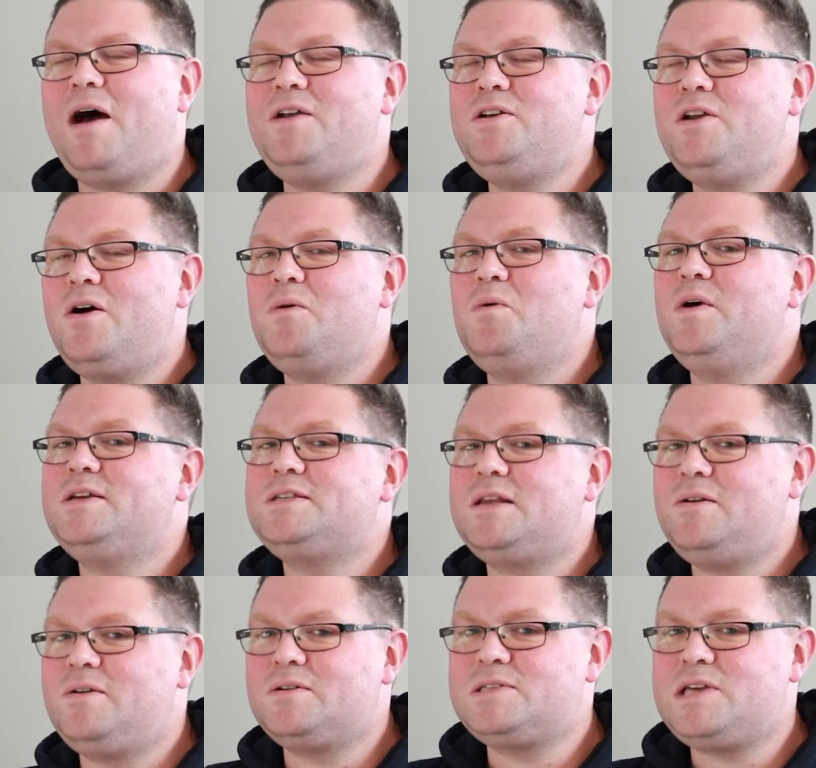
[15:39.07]
I know it's a
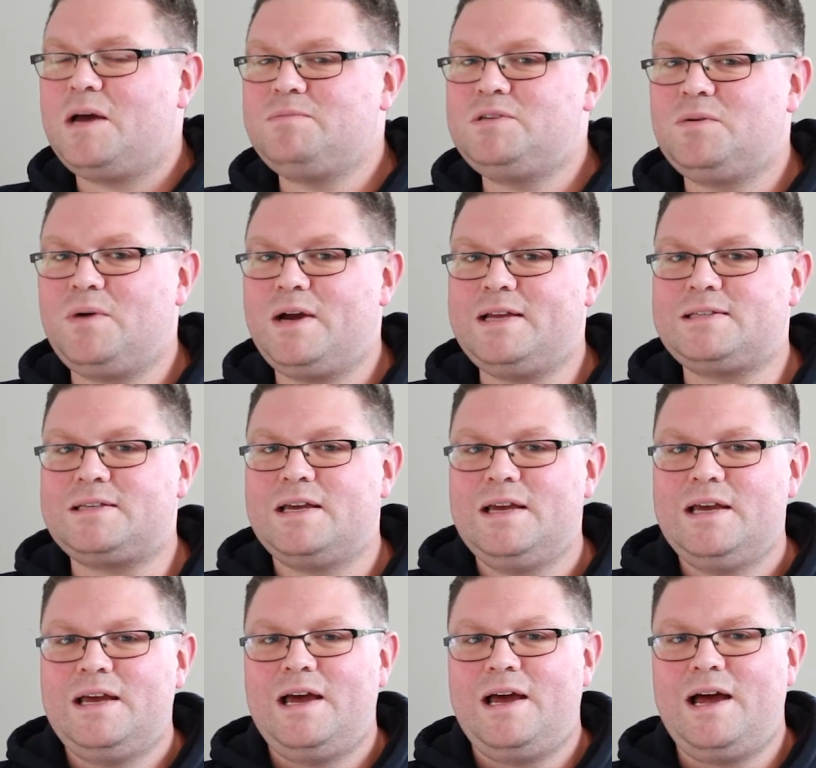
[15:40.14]
long time to wait.
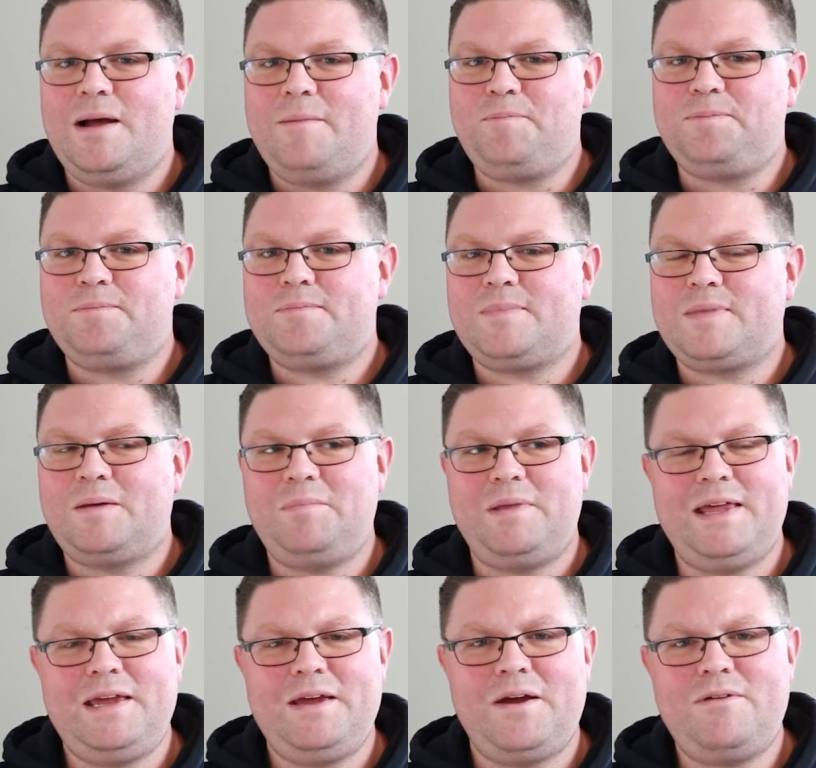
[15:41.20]
But
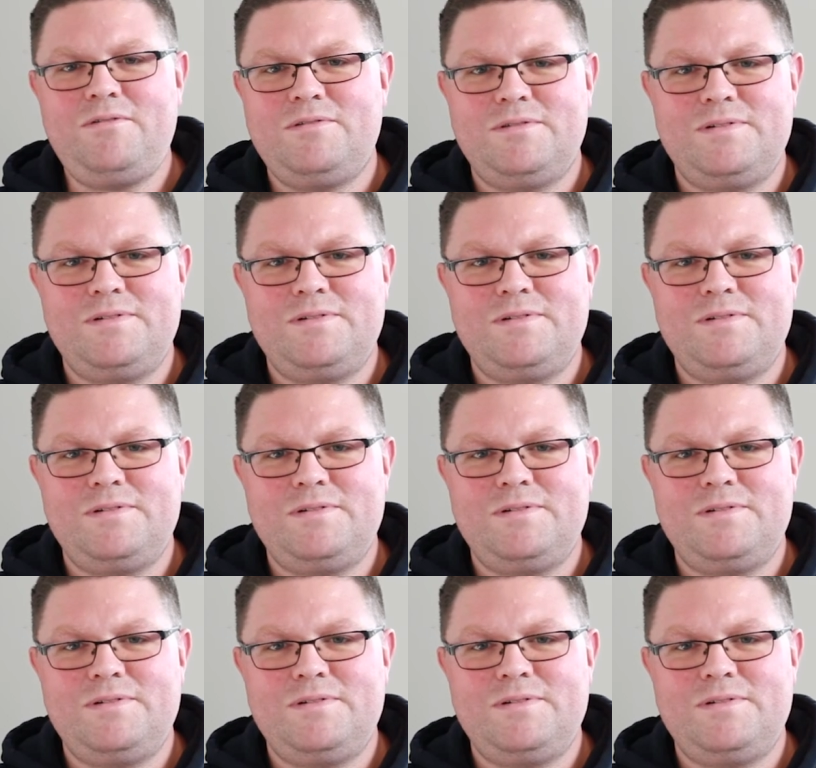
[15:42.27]
there you go.